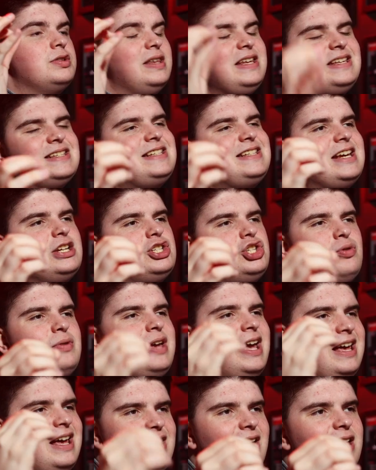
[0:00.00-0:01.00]
So these days, you
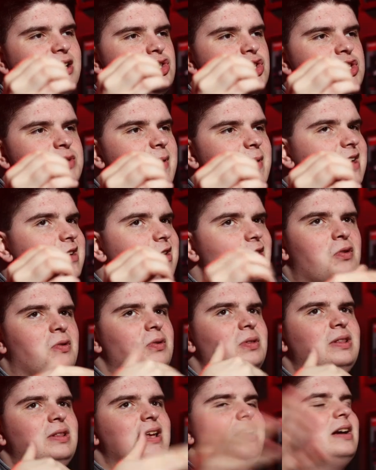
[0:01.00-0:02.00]
cannot just be another
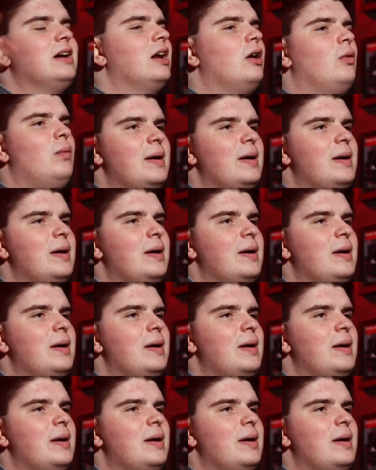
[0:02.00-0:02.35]
link on a